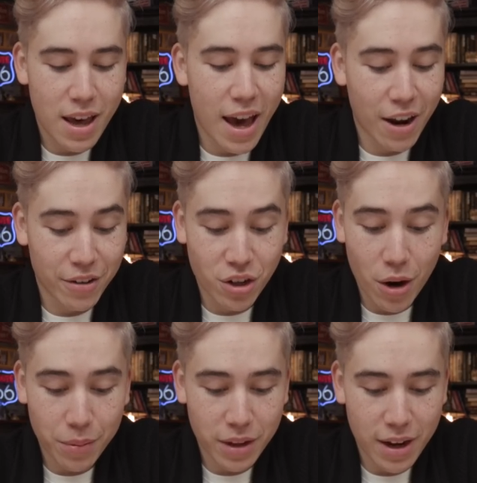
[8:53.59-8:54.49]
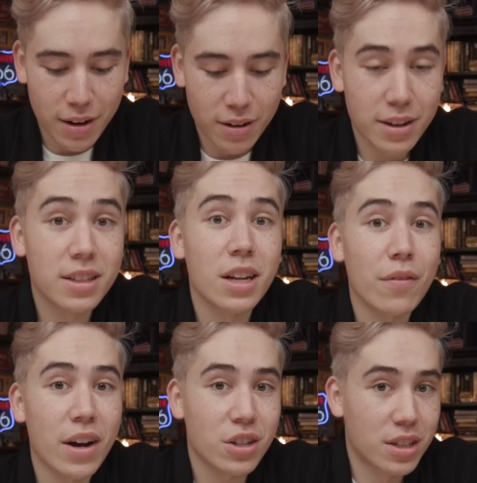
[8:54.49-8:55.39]
And on top of that, instead
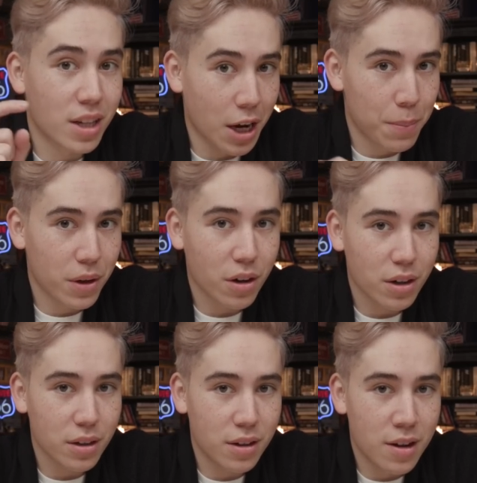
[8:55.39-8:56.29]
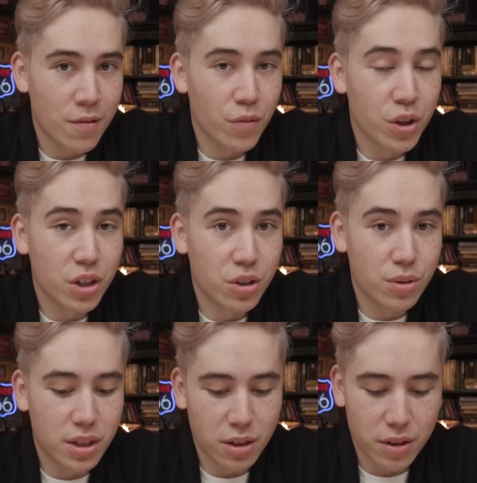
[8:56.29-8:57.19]
of actually typing on it, you can use
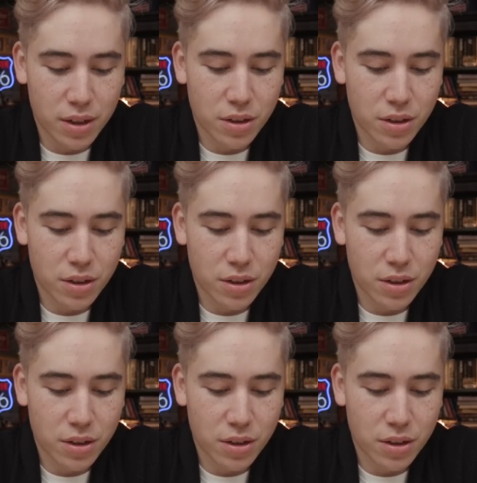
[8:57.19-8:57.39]
Siri.